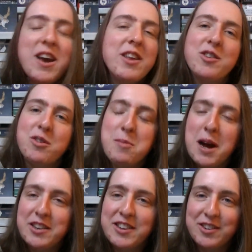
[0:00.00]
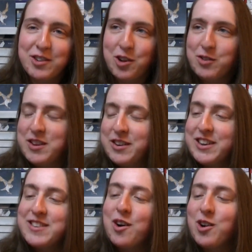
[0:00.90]
the Ramage
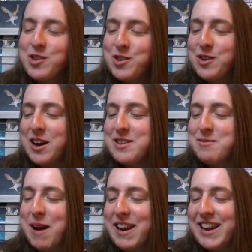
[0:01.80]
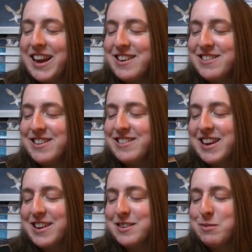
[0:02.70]
series also has many entries
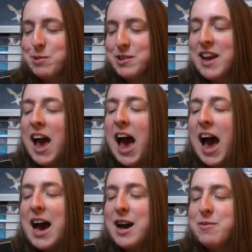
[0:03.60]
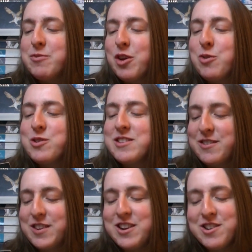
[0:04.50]
in it, but once
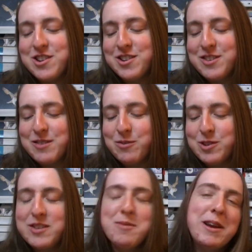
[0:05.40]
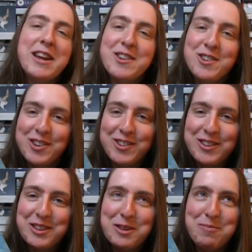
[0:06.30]
you've been introduced
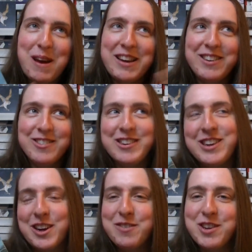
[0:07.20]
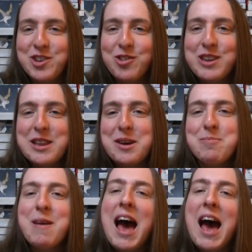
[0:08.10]
to them and you kind of enjoy them,